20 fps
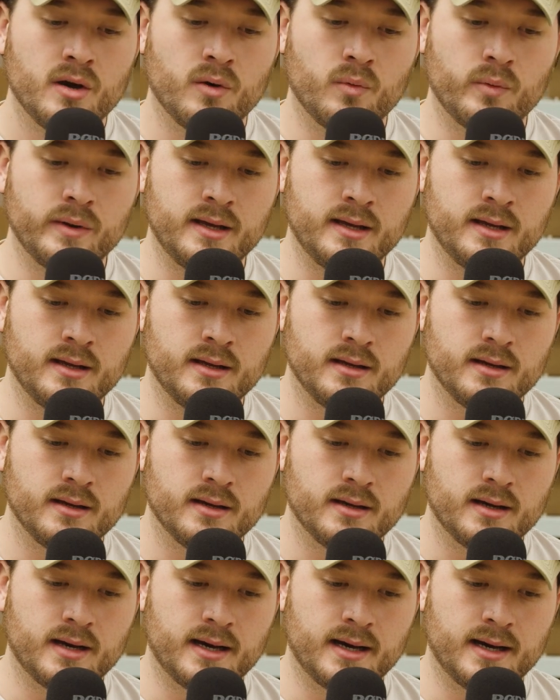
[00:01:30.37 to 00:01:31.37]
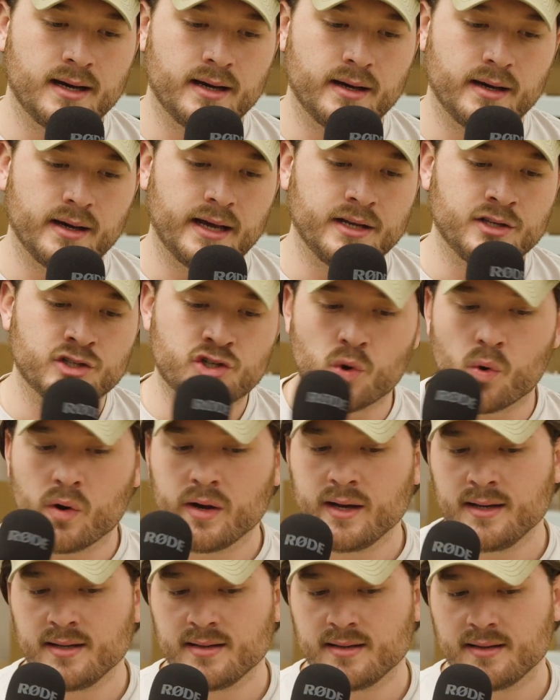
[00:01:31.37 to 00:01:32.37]
we
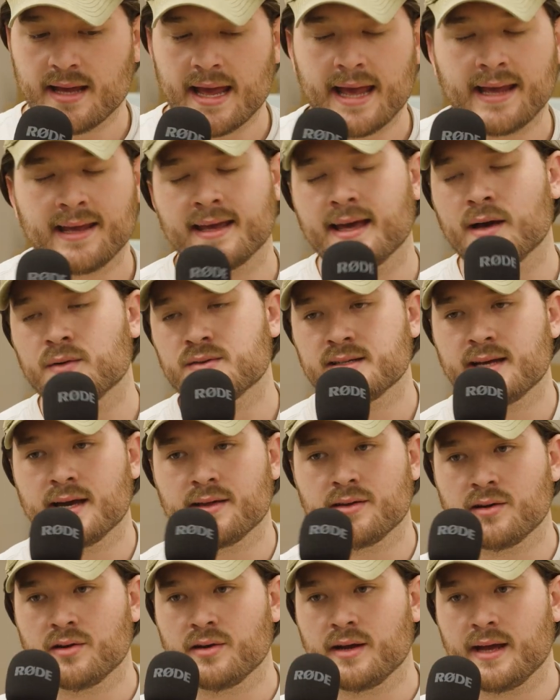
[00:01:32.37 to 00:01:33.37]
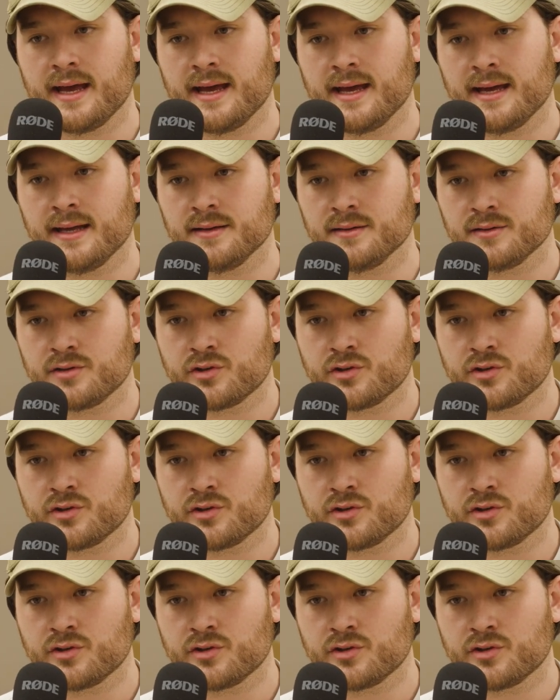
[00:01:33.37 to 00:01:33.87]
enjoyed hanging out together and